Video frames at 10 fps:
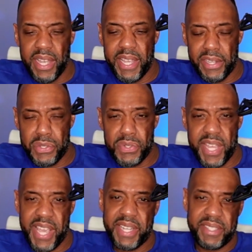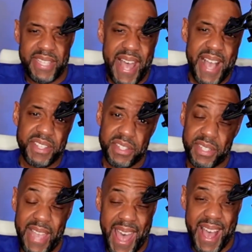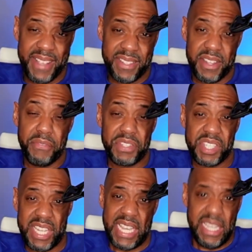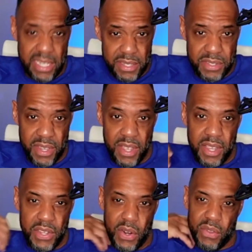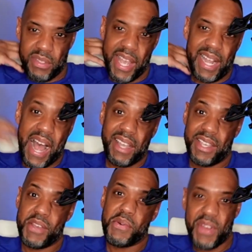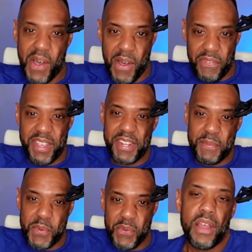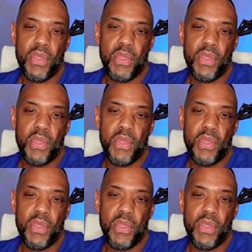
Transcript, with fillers: entertaining task, cast of teens, you know, that got killed off in the movie.